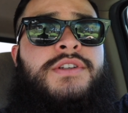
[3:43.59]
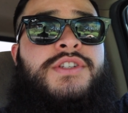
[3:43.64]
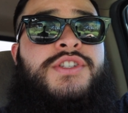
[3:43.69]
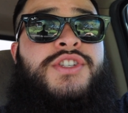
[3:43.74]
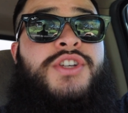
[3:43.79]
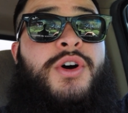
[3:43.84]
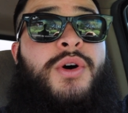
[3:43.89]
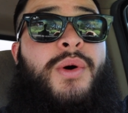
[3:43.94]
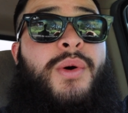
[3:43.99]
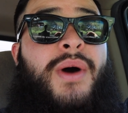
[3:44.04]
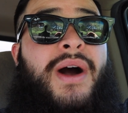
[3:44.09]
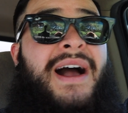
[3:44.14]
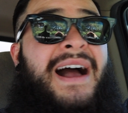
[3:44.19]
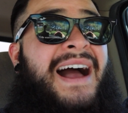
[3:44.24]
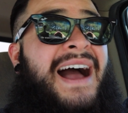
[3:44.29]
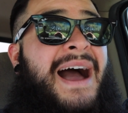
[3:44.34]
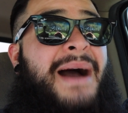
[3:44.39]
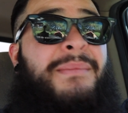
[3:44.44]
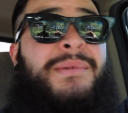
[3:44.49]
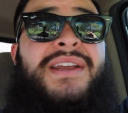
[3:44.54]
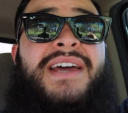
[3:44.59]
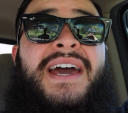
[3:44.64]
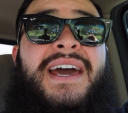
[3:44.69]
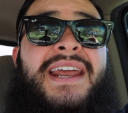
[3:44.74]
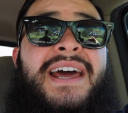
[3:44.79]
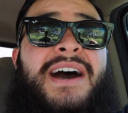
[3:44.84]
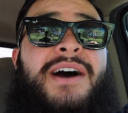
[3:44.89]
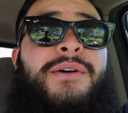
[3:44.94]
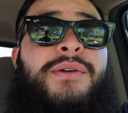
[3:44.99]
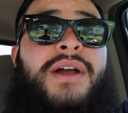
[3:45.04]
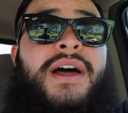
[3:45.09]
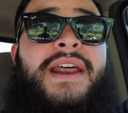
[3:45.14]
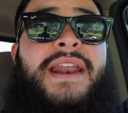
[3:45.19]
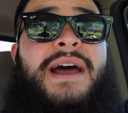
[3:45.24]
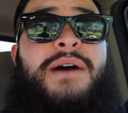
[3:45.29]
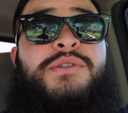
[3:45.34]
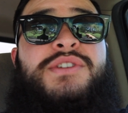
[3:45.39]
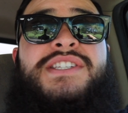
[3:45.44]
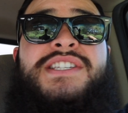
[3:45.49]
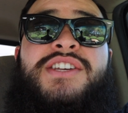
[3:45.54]
So I'm gonna head out, and
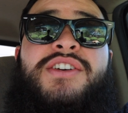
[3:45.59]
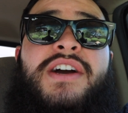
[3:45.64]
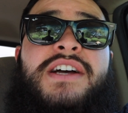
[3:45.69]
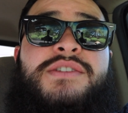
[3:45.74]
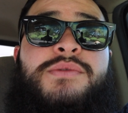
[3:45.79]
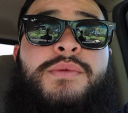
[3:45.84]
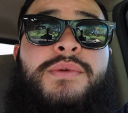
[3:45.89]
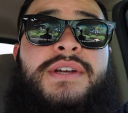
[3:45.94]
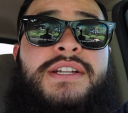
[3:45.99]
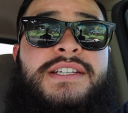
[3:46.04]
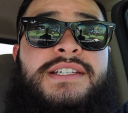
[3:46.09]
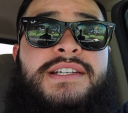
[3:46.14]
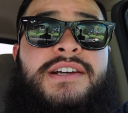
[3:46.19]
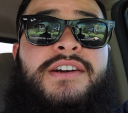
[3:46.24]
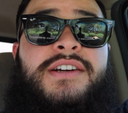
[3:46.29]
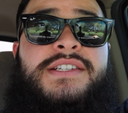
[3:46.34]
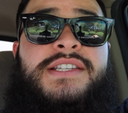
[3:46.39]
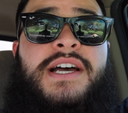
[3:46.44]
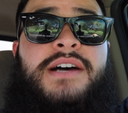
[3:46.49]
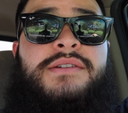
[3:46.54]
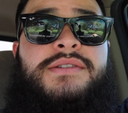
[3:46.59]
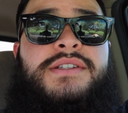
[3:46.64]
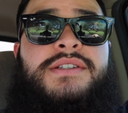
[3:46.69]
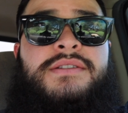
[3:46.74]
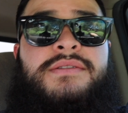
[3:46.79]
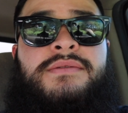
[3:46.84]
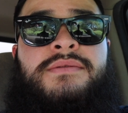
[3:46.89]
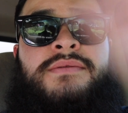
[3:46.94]
I will see you guys when we get to Derek's house.